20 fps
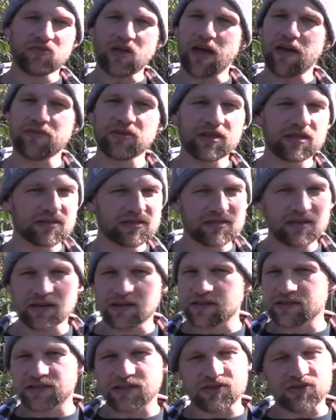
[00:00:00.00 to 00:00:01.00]
everything's
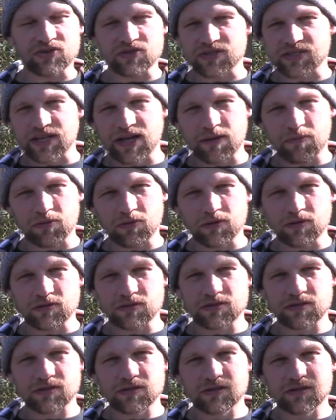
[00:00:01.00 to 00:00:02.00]
done on digital
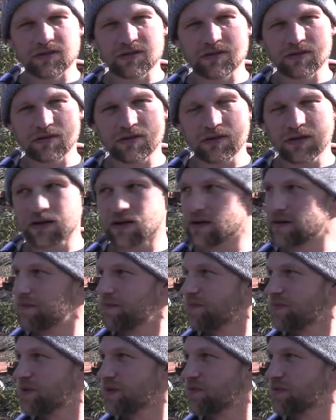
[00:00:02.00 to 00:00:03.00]
samplers,
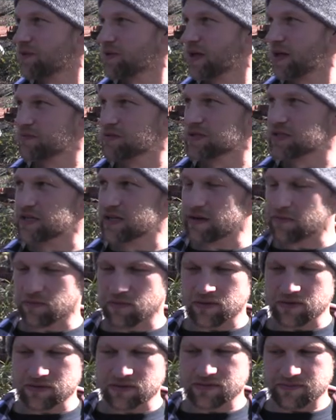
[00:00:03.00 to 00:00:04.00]
um, different types of
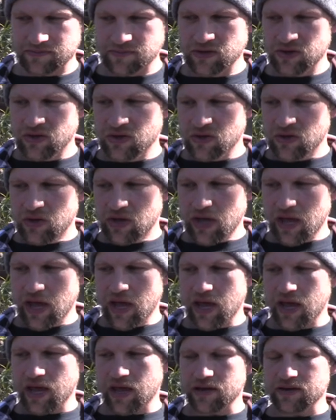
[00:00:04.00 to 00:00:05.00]
samplers,
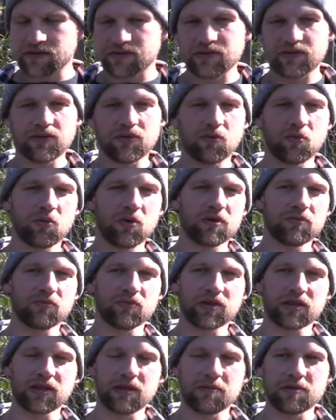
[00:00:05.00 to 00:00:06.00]
and what
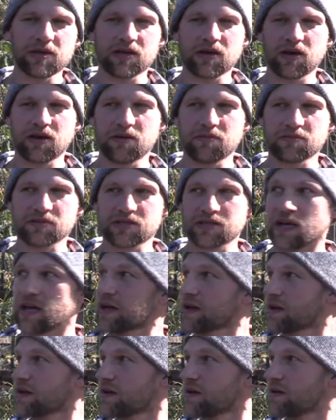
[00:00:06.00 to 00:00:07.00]
really becomes
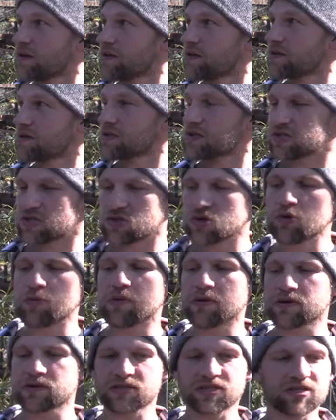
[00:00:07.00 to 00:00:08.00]
like
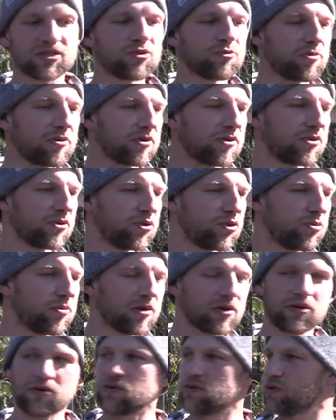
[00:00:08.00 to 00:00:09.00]
super, super
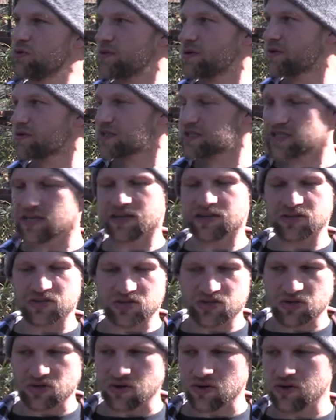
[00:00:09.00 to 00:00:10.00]
uber uber
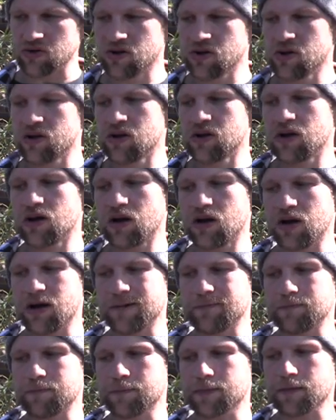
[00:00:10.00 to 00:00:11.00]
signature
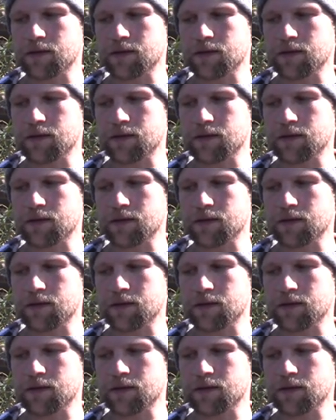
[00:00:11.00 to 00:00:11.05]
um,